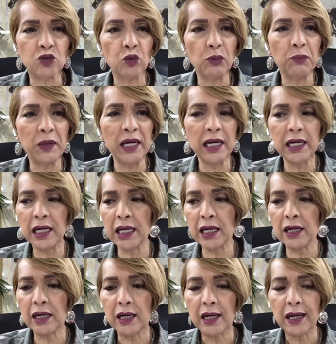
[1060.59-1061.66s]

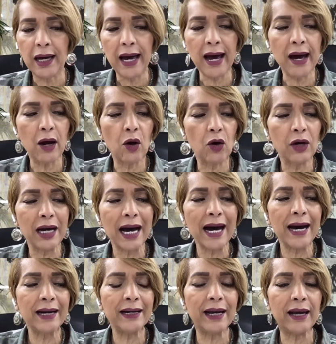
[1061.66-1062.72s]
repeating how
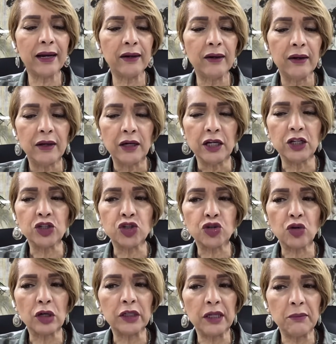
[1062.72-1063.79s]
God had
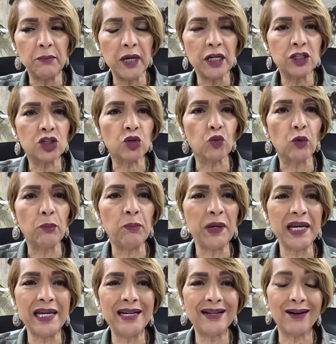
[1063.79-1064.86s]
instructed men to
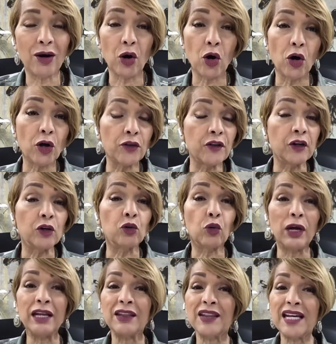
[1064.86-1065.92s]
repeat all the
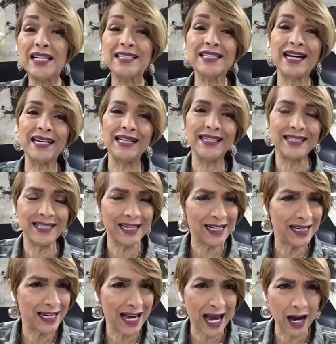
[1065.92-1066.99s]
great things that He
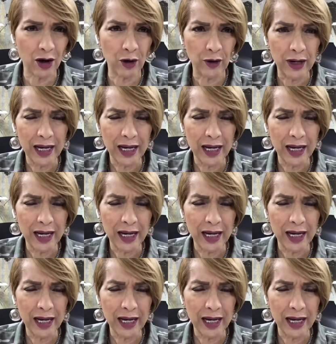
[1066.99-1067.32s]
did, how